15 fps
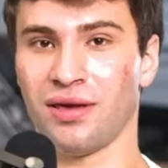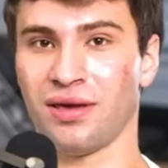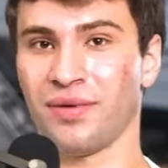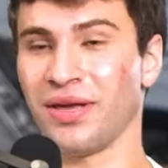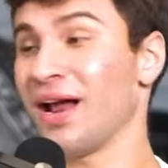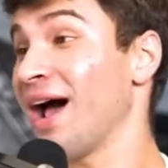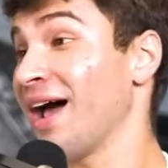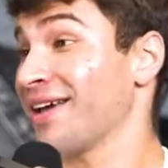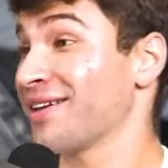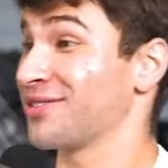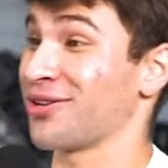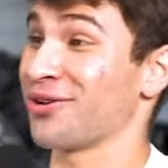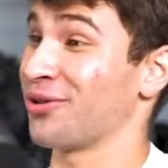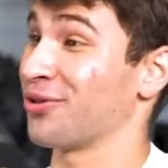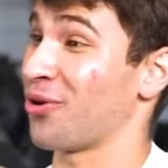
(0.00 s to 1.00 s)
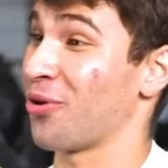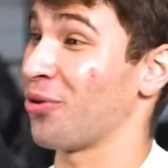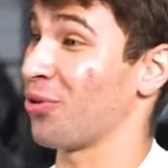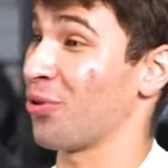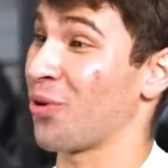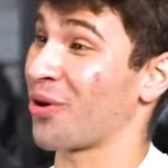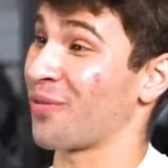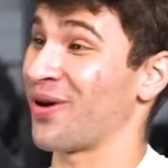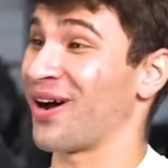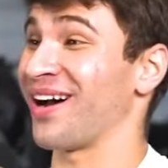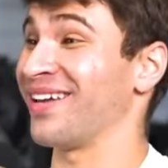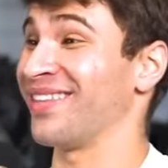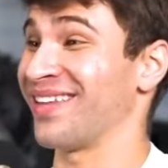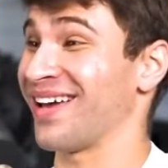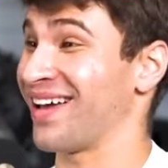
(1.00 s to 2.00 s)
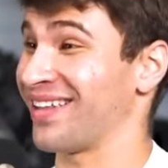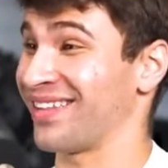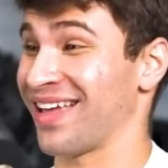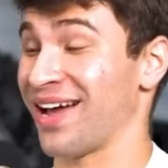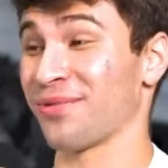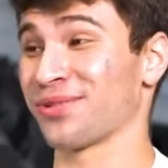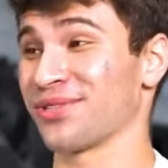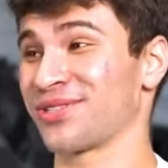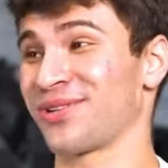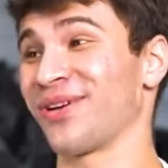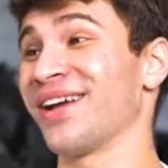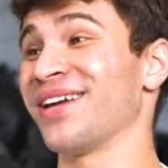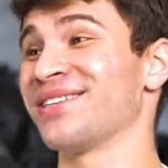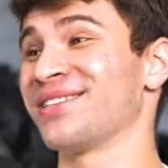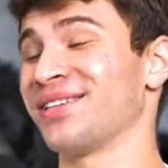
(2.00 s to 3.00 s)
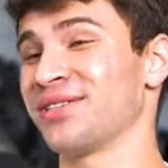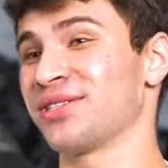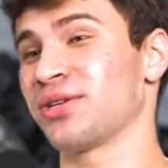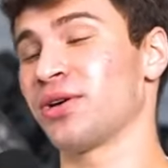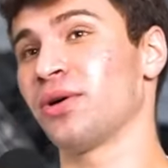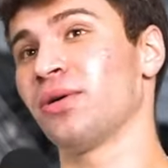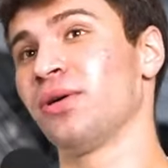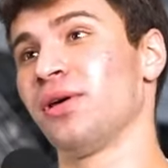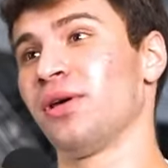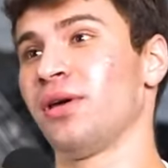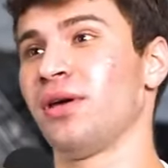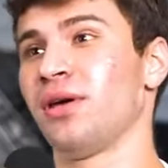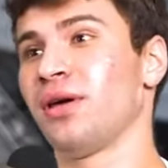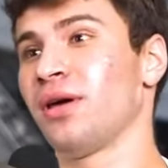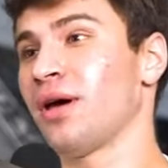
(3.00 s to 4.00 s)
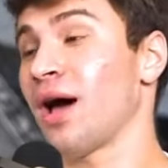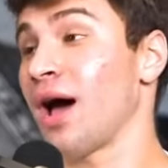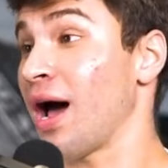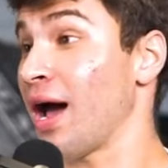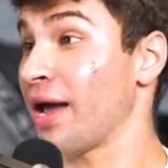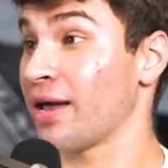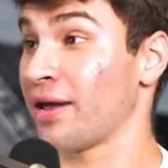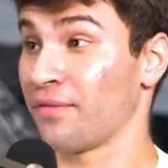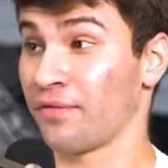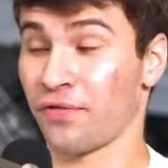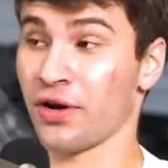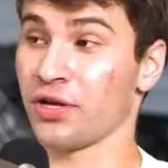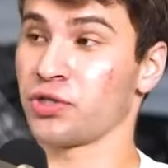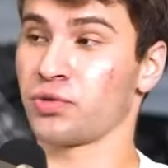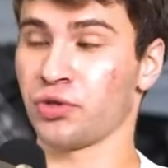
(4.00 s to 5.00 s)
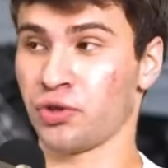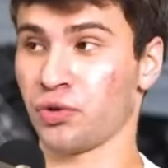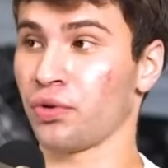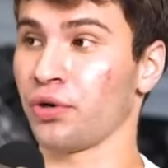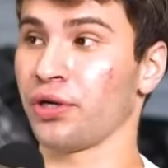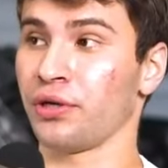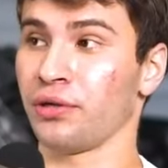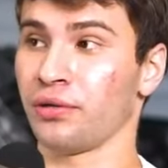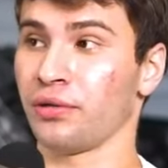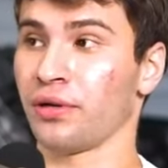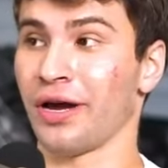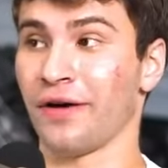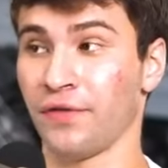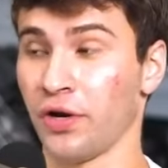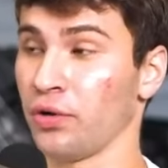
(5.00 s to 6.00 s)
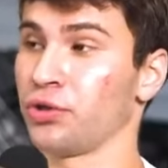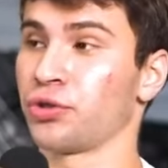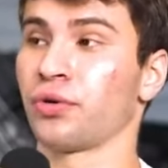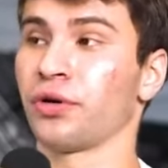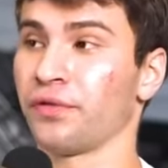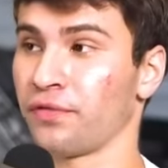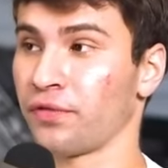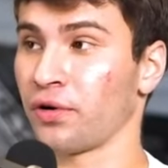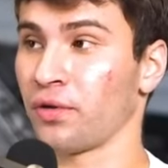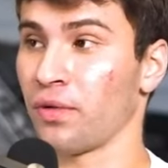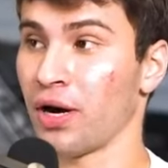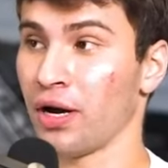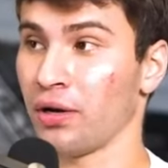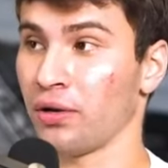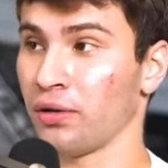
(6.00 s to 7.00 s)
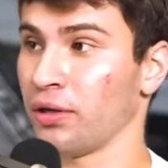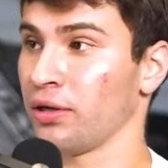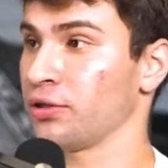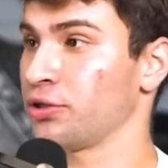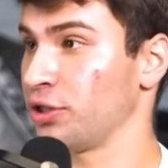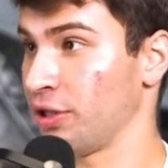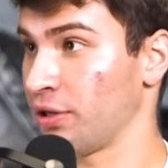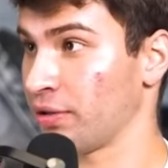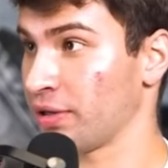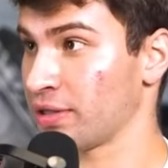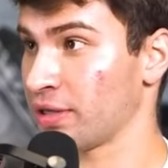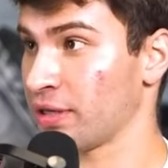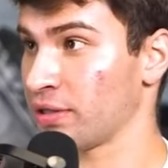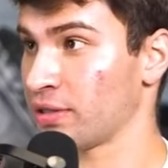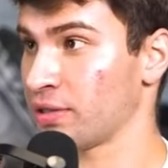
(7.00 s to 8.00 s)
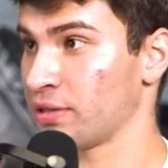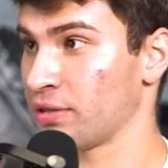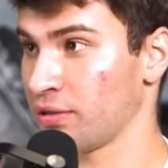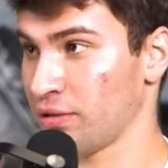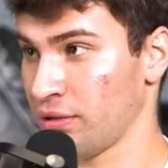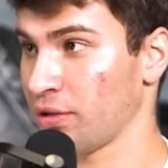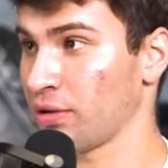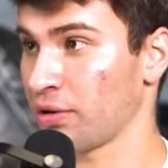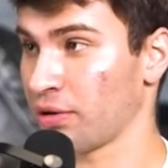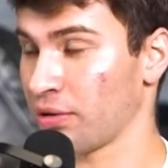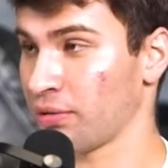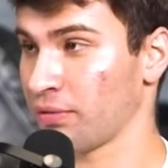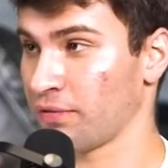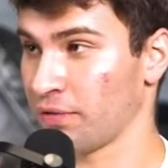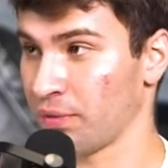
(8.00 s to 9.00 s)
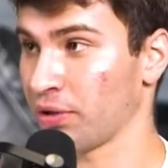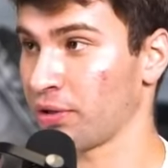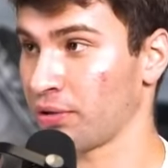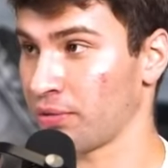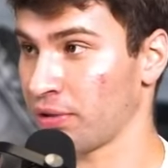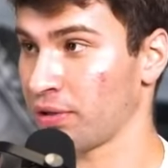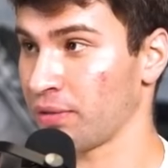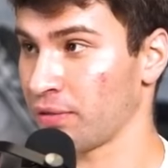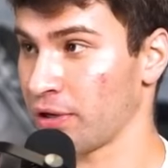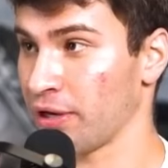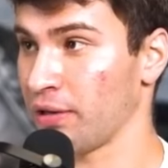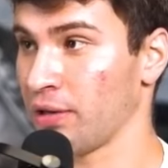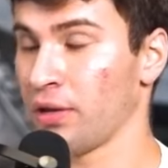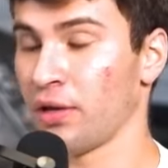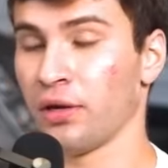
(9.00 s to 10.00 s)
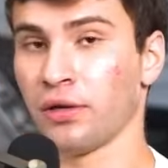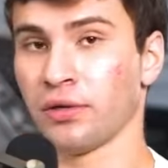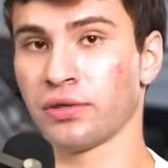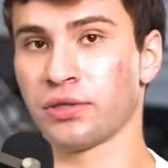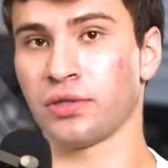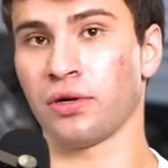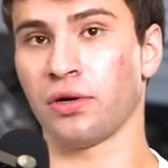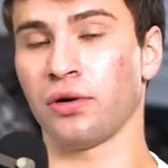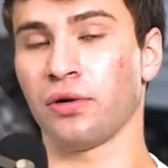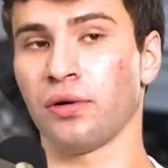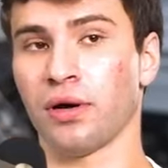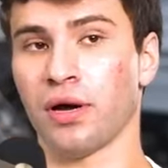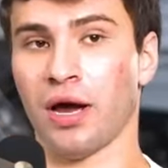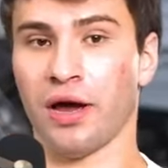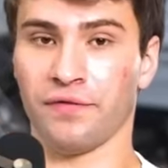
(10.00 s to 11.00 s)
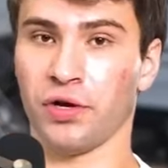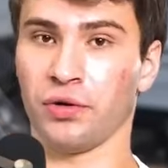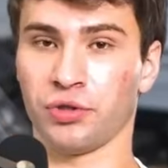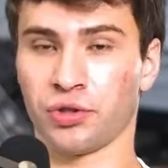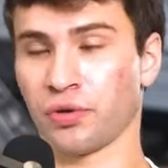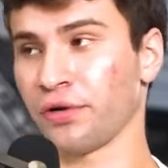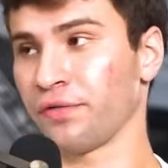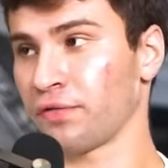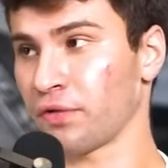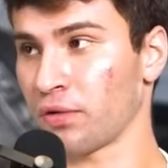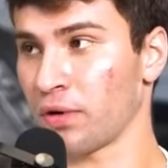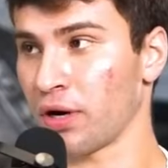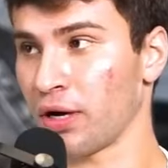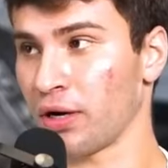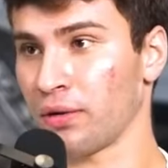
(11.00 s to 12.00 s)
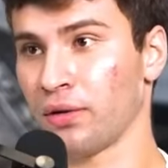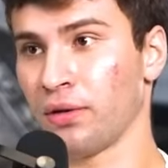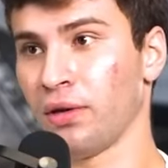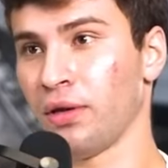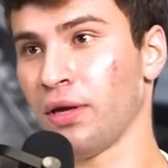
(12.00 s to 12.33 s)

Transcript: I mean, I can tell you the whole lore behind that. That yeah. was crazy. So I am friends with Jordan. I've known Jordan for a while. Uh, Chino SS. Yeah. You're familiar with him, right? Yeah, yeah. So I've known Jordan for a while,